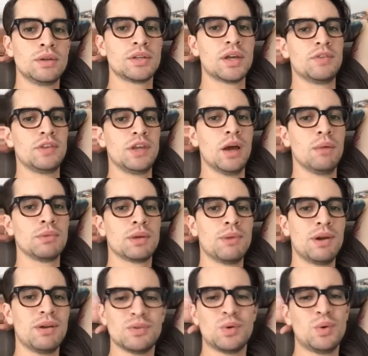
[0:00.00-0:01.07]
Excited for the album to
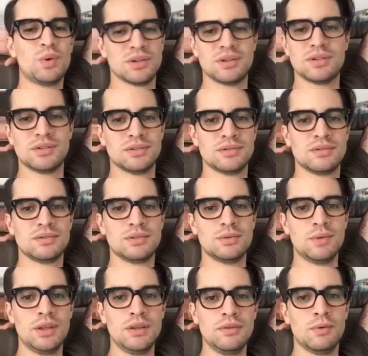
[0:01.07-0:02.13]
come out, of course.
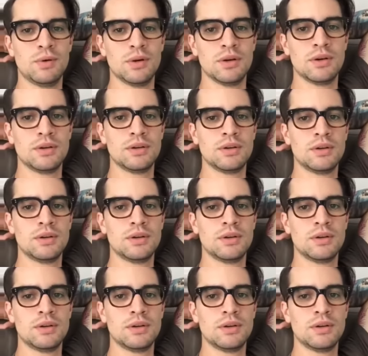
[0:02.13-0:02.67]
That's what I live for.